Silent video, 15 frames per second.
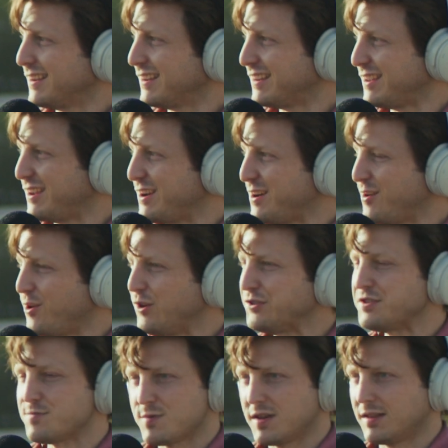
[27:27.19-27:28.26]

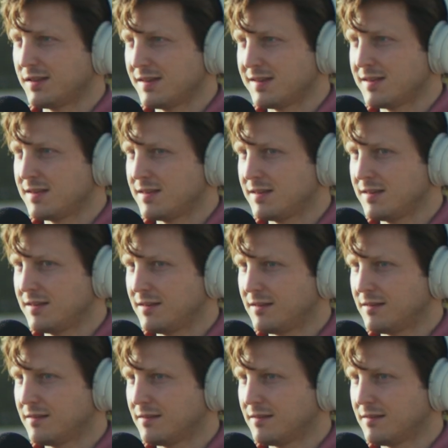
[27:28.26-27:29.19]
Ultimately